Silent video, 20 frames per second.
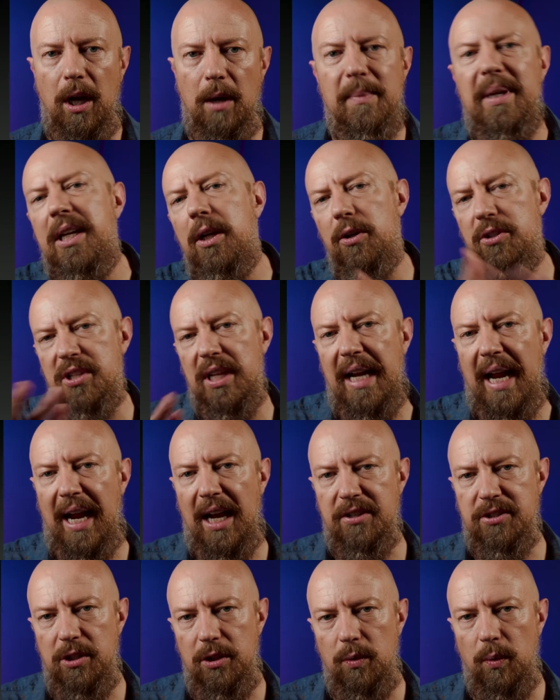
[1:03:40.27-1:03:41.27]
Here it's going to
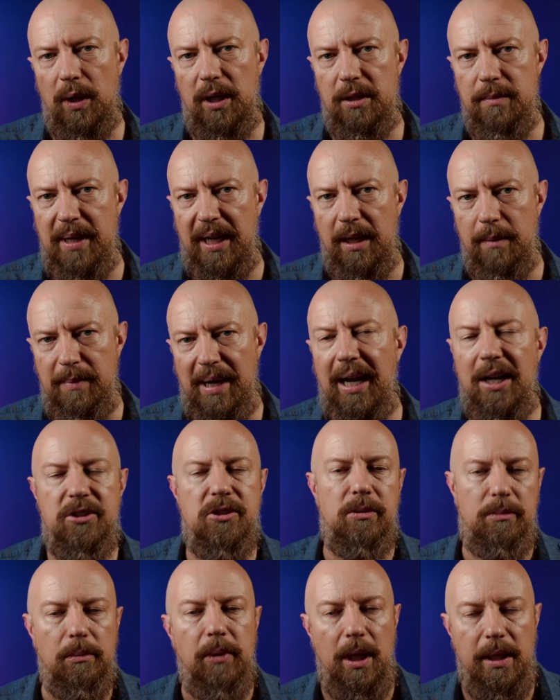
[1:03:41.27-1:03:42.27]
ask you, do you want it to make it match?